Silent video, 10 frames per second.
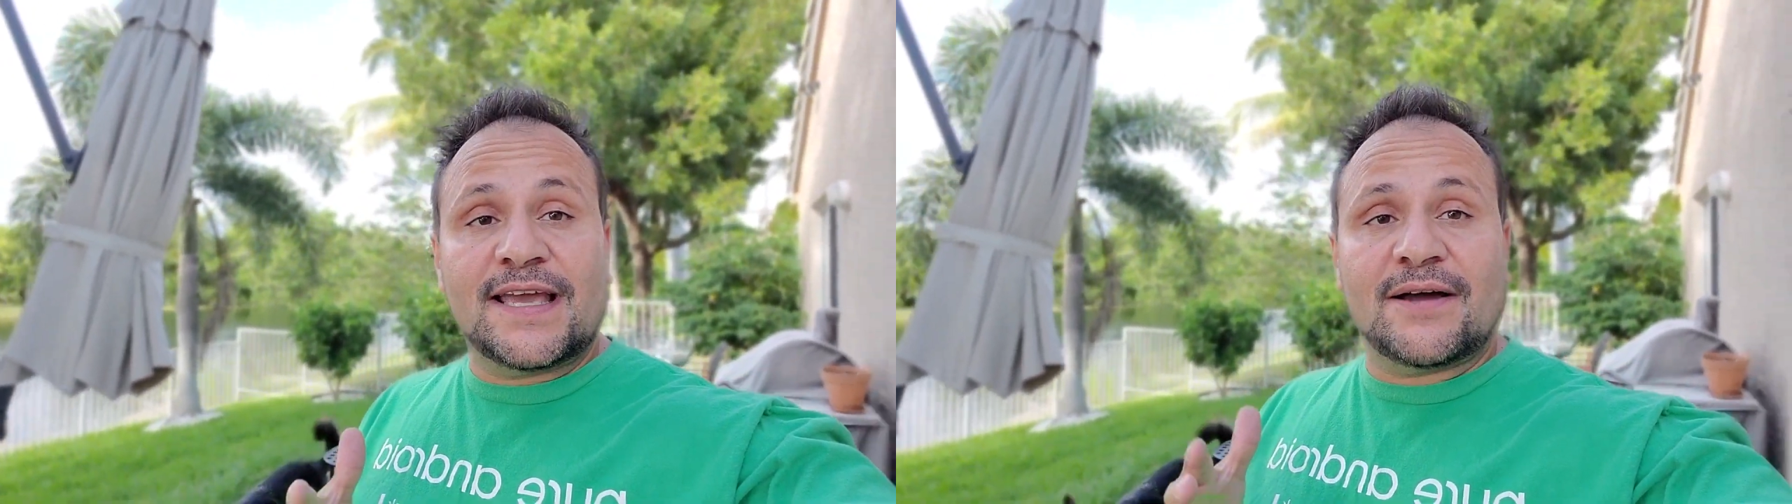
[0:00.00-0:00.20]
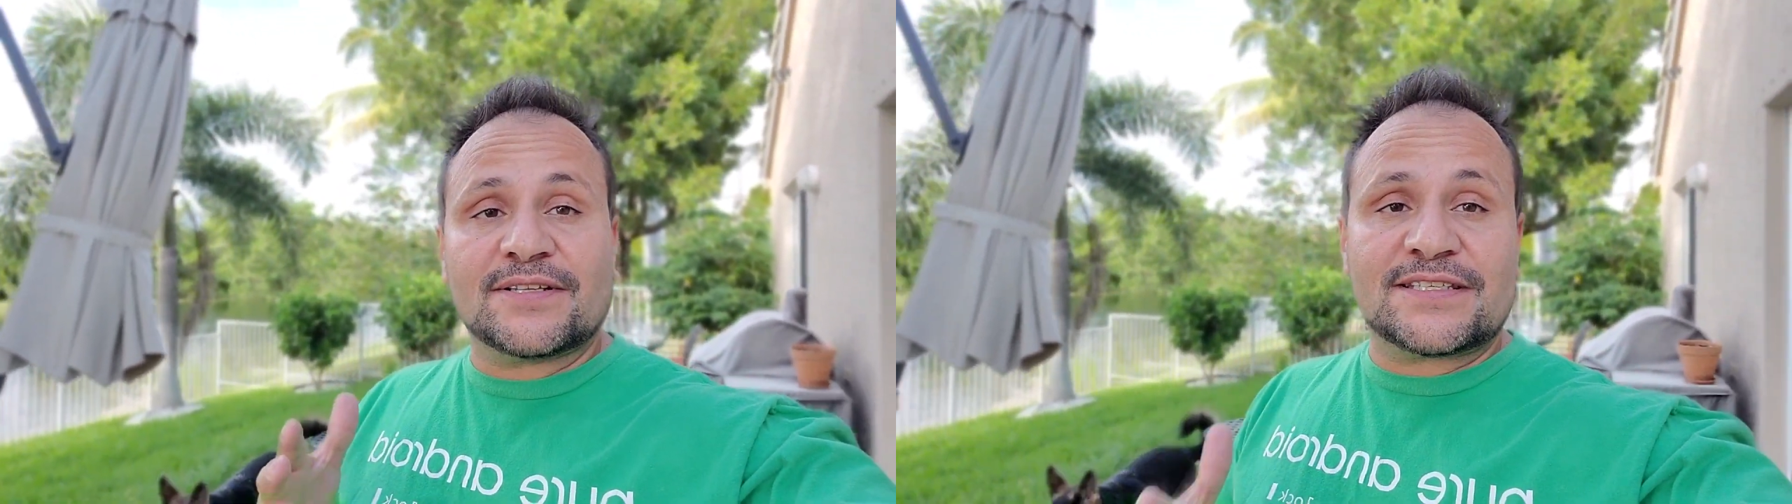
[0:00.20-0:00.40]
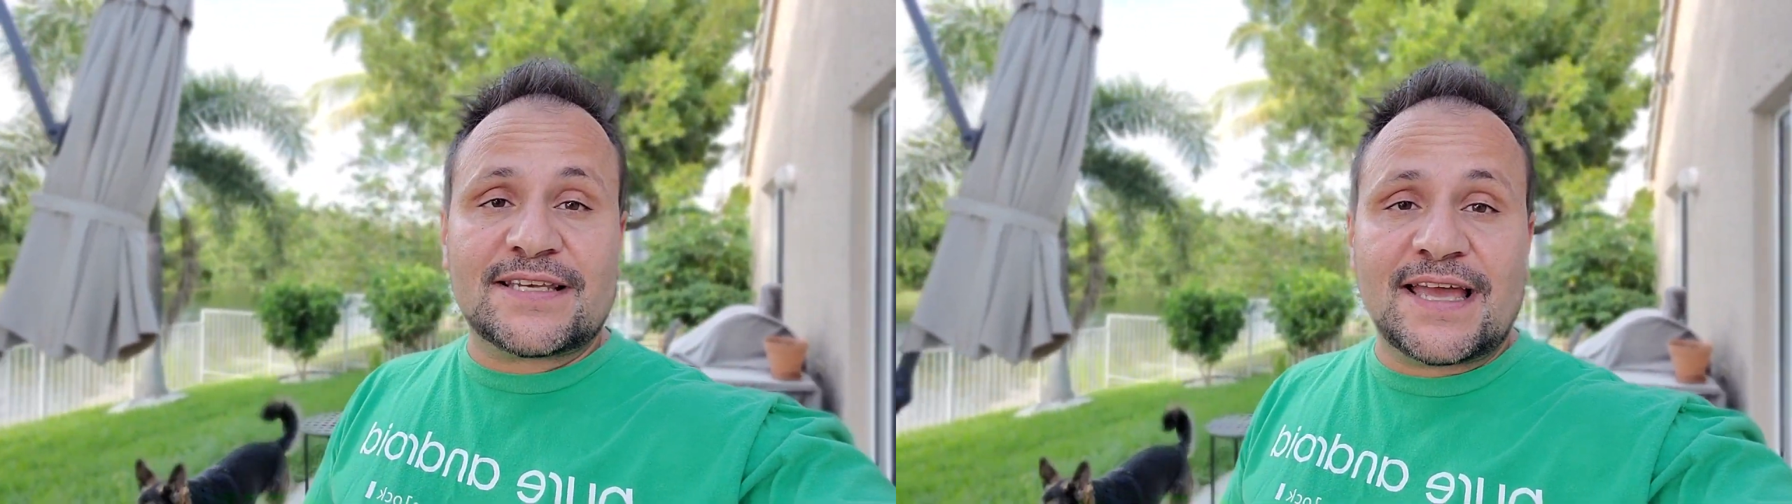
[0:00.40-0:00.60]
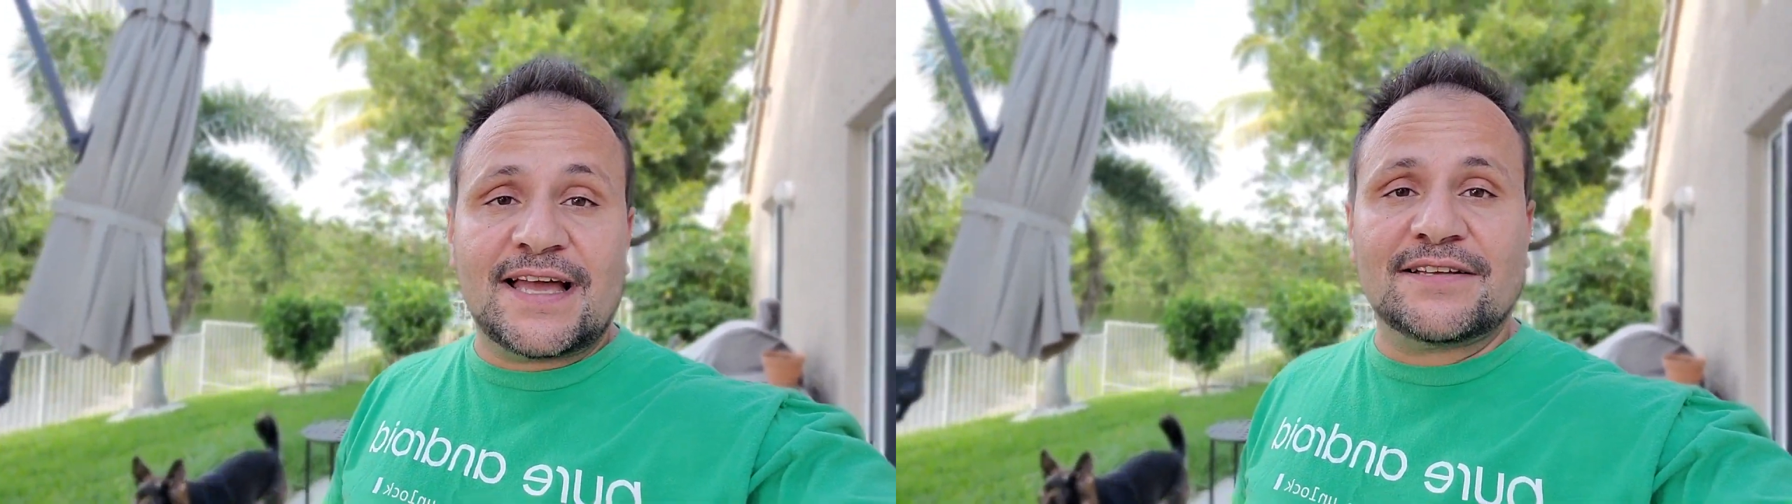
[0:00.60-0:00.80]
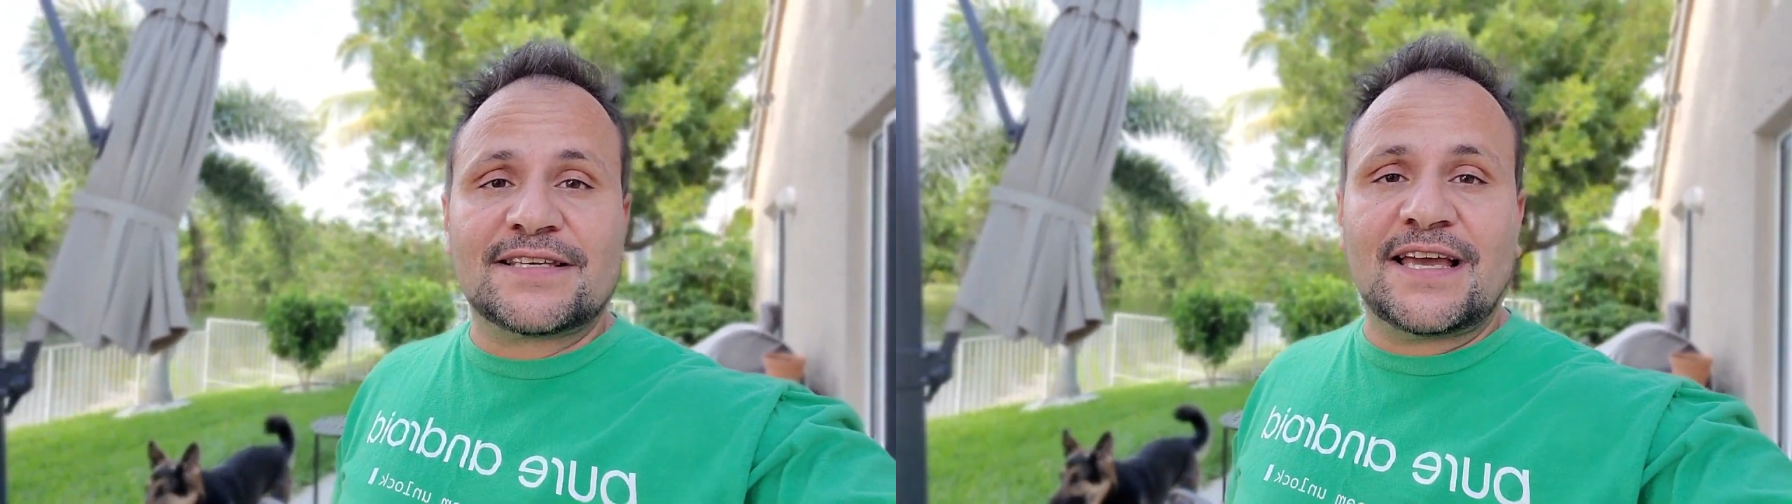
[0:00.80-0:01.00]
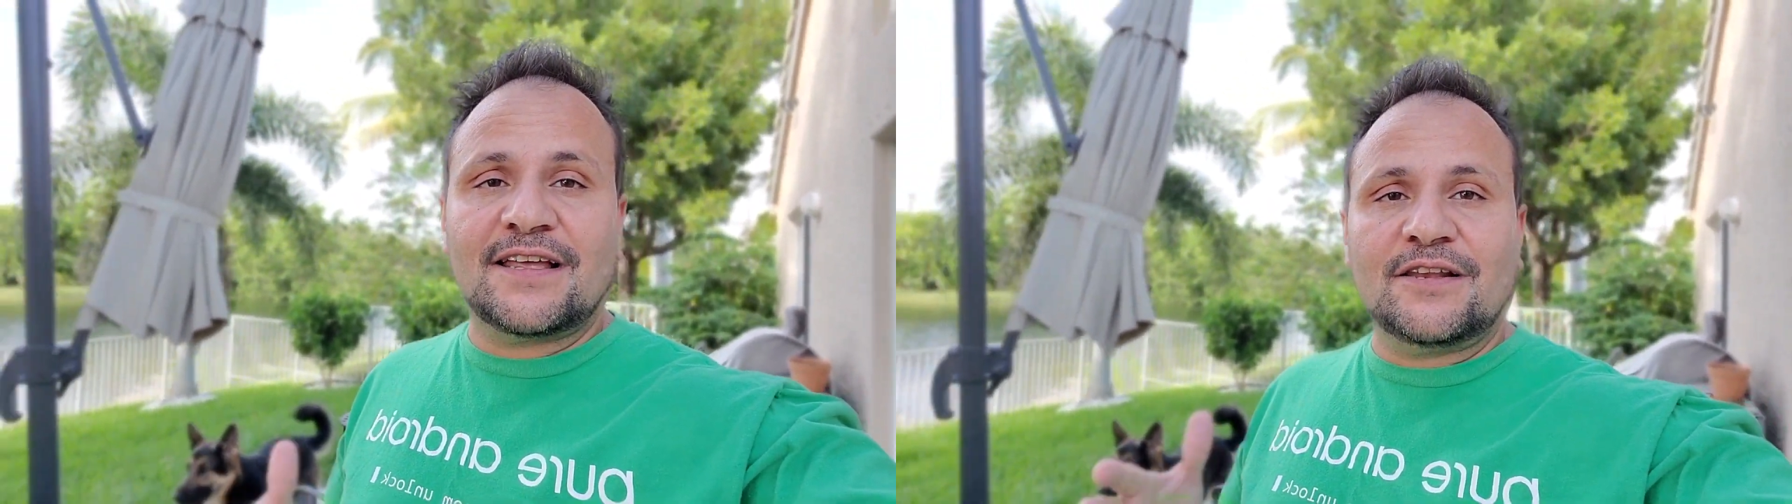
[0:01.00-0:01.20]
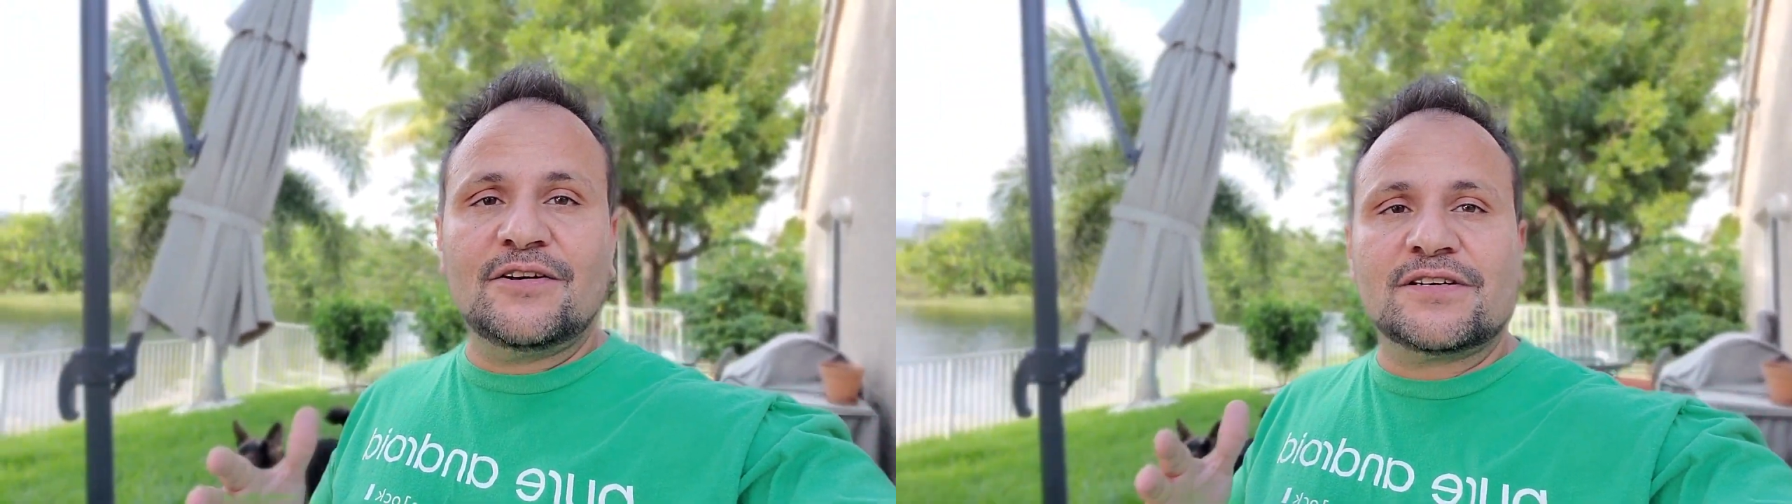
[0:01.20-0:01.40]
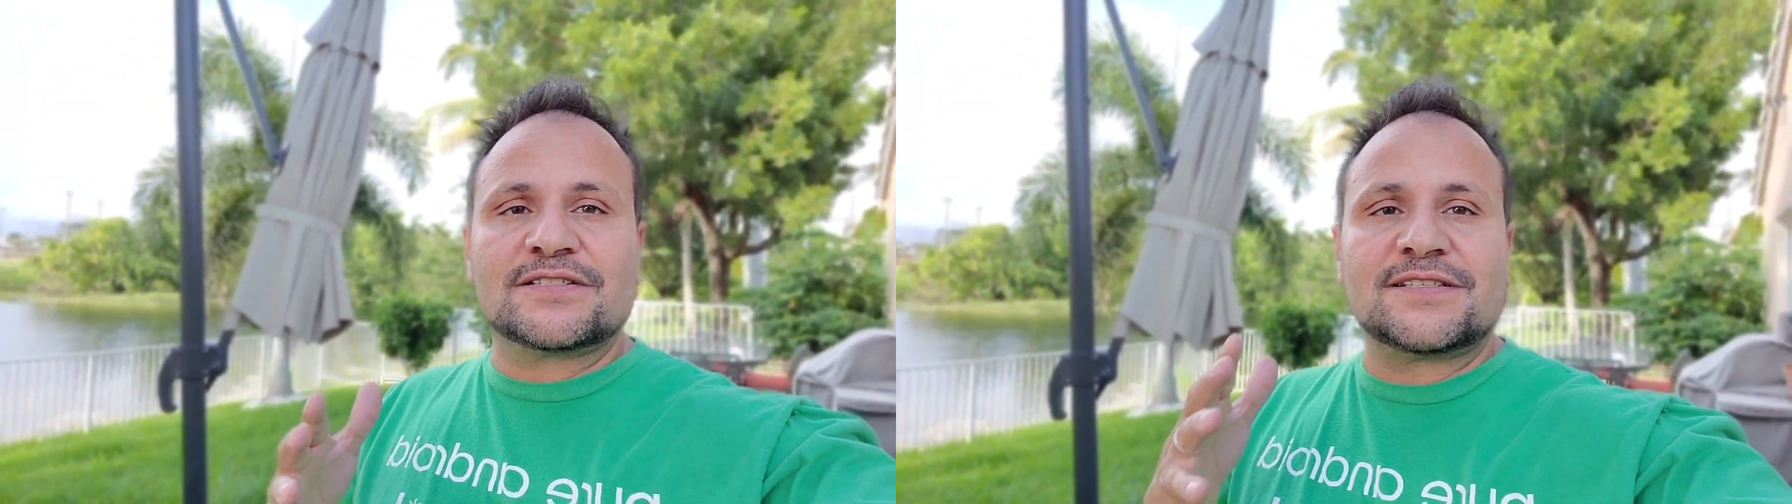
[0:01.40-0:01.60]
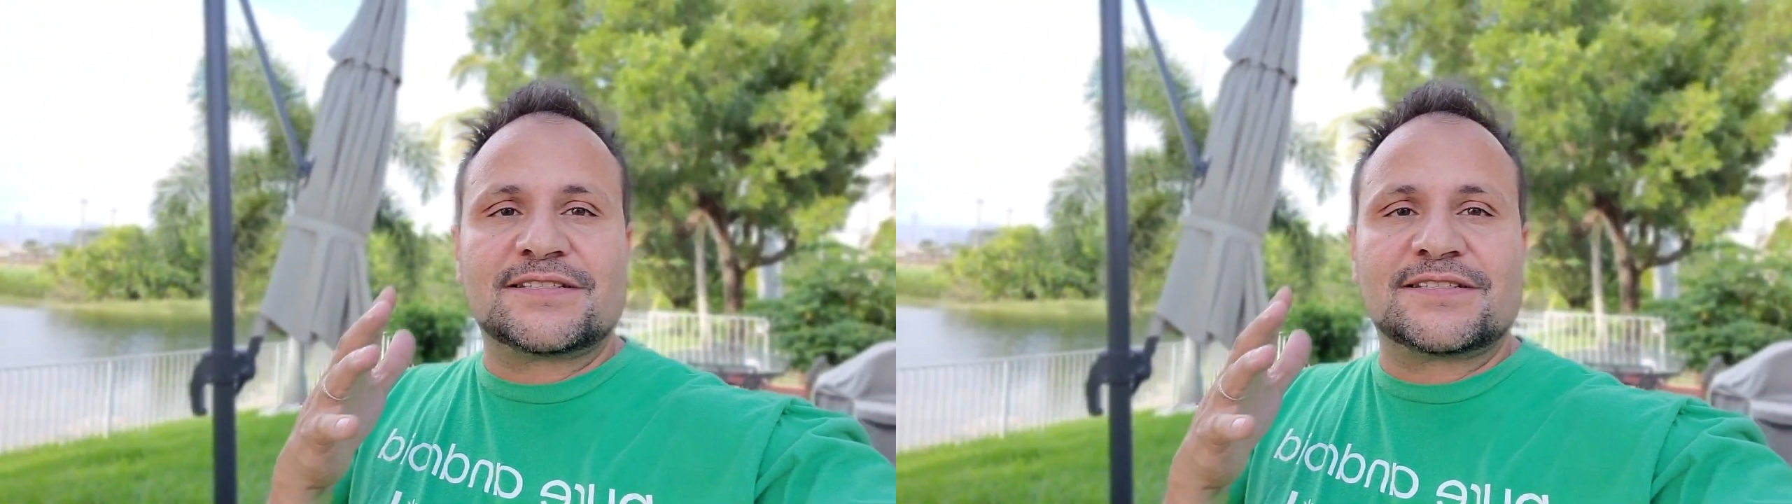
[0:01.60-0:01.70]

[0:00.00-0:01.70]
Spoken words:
how it sounds, how it looks.